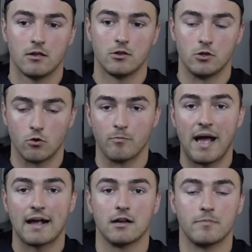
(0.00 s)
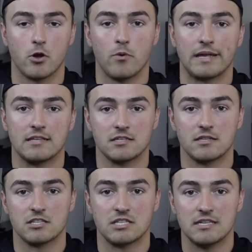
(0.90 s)
your backup going into the
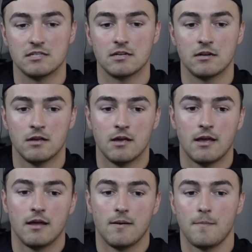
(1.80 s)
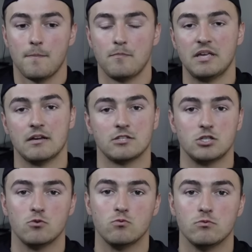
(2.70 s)
season, because
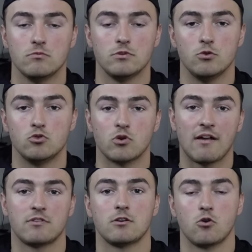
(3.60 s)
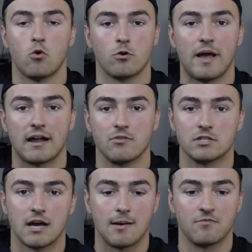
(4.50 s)
you drafted a quarterback in the
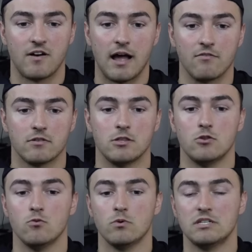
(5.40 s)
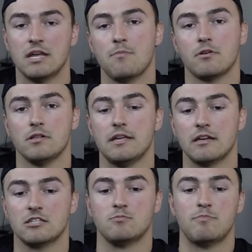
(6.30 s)
top five, you would typically
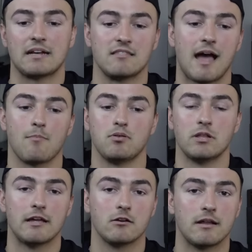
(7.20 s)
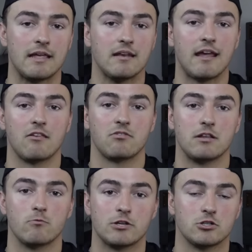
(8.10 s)
expect that player in Anthony
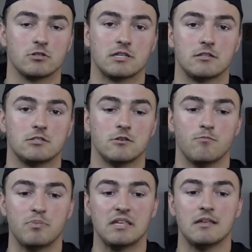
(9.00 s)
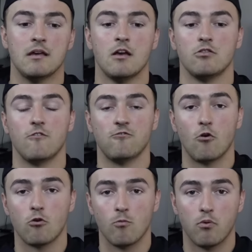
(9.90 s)
Richardson to be the
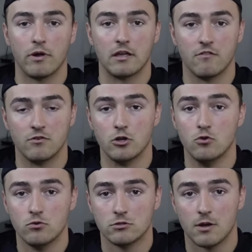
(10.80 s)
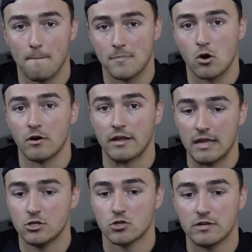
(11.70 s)
focal point of news, barring
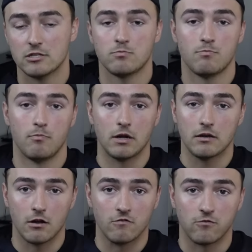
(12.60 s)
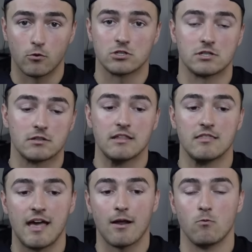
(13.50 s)
injuries, but unfortunately
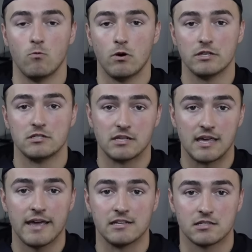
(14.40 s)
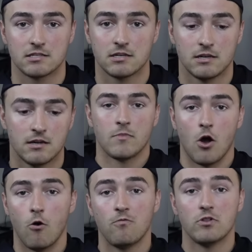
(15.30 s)
that was the case.
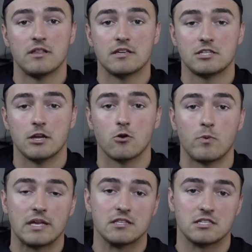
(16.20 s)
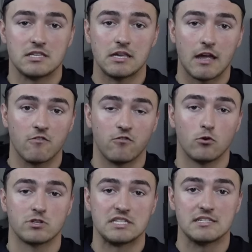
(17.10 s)
Hopefully this year we can see a full
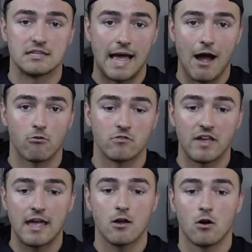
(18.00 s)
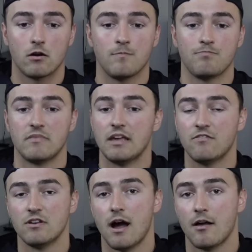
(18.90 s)
season out of AR. If
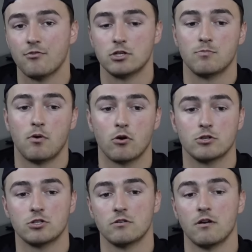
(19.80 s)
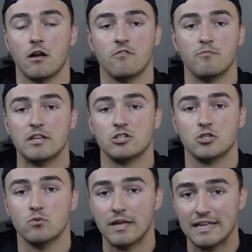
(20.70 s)
not, the departure of
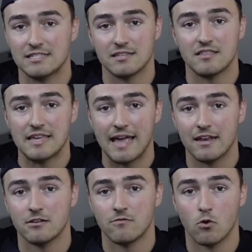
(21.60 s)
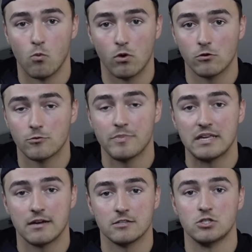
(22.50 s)
Minshew isn't the end of the world,
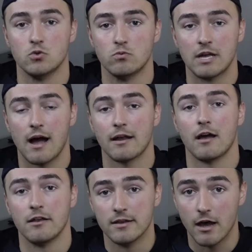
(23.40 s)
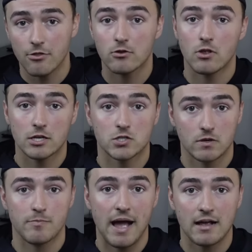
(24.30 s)
because you got another luxury
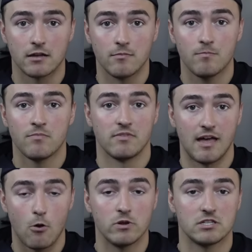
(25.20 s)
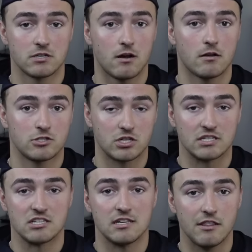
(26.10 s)
backup that we saw
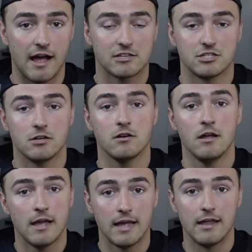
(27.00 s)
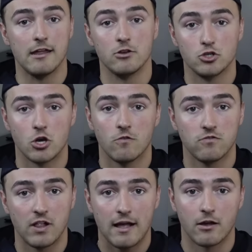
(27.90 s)
succeed last year in Joe
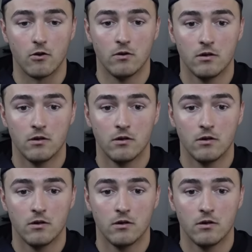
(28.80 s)
Flacco.